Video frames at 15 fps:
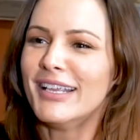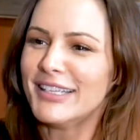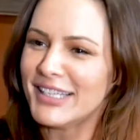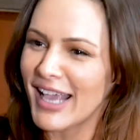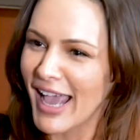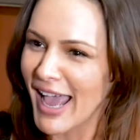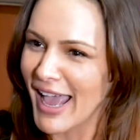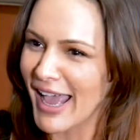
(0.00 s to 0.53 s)

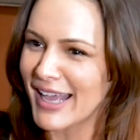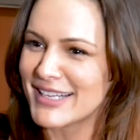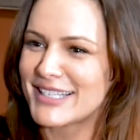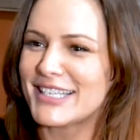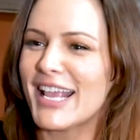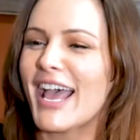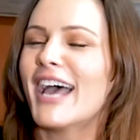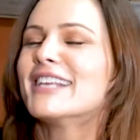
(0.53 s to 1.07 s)

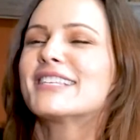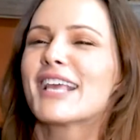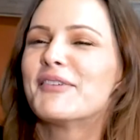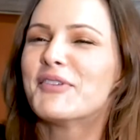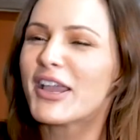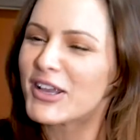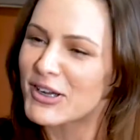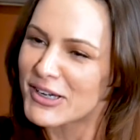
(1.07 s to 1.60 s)
Yes. I'm
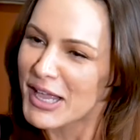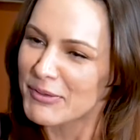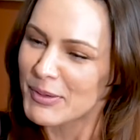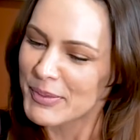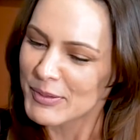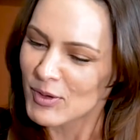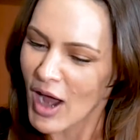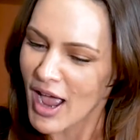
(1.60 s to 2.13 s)
like, her name will
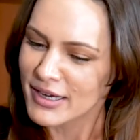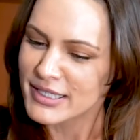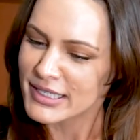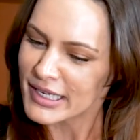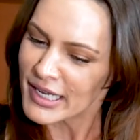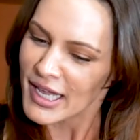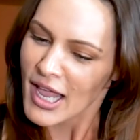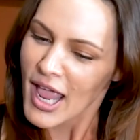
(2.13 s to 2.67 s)
be
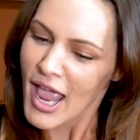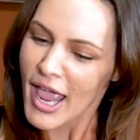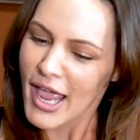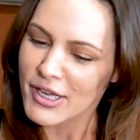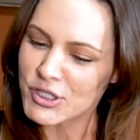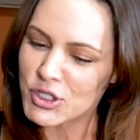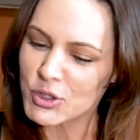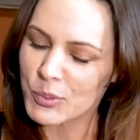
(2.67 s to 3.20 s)
Roxy,
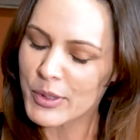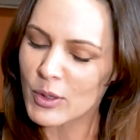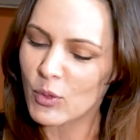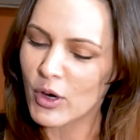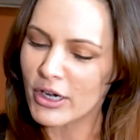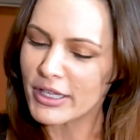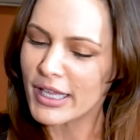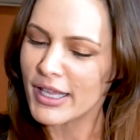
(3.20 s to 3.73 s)
and she'll be
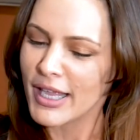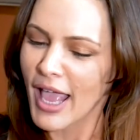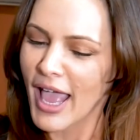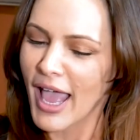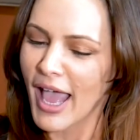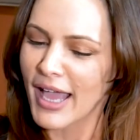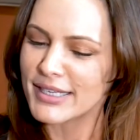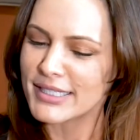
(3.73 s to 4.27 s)
working
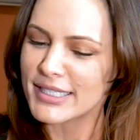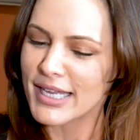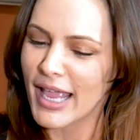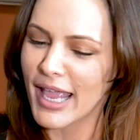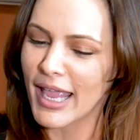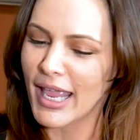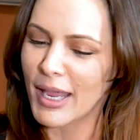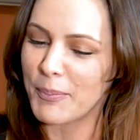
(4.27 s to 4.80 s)
at
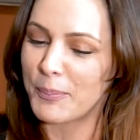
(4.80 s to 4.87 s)
a